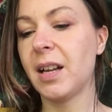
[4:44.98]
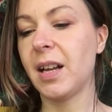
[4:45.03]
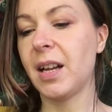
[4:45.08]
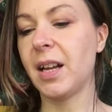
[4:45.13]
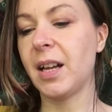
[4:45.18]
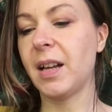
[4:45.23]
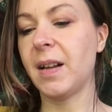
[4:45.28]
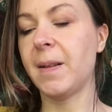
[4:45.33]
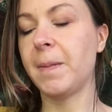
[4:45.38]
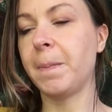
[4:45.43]

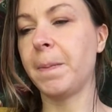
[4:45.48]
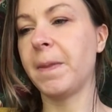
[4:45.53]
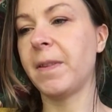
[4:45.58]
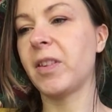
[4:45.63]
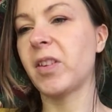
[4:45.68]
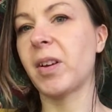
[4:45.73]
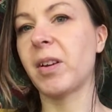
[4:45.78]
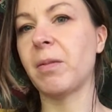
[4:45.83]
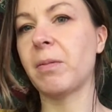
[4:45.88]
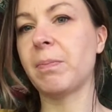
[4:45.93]

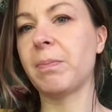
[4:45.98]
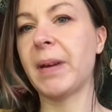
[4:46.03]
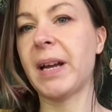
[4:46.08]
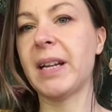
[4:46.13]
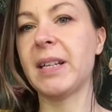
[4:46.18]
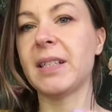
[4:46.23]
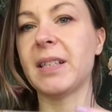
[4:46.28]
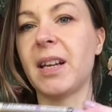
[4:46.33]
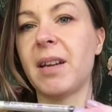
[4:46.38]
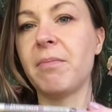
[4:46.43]
So
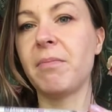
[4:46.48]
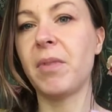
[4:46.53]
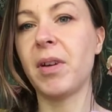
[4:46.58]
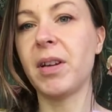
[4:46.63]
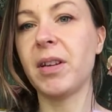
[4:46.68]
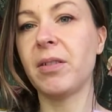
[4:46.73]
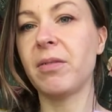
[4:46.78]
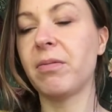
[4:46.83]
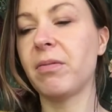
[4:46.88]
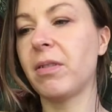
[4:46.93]
pens like
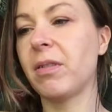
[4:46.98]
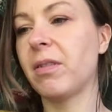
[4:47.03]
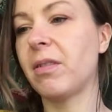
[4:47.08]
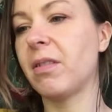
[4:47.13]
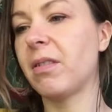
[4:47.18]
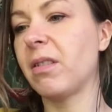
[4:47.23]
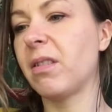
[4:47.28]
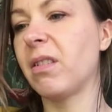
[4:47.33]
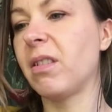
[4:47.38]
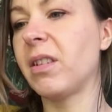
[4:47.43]

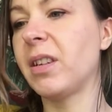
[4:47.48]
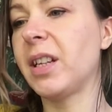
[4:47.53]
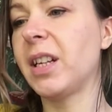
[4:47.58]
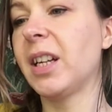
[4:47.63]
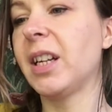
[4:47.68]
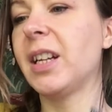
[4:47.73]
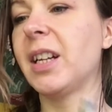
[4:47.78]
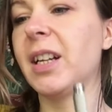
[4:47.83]
Micron,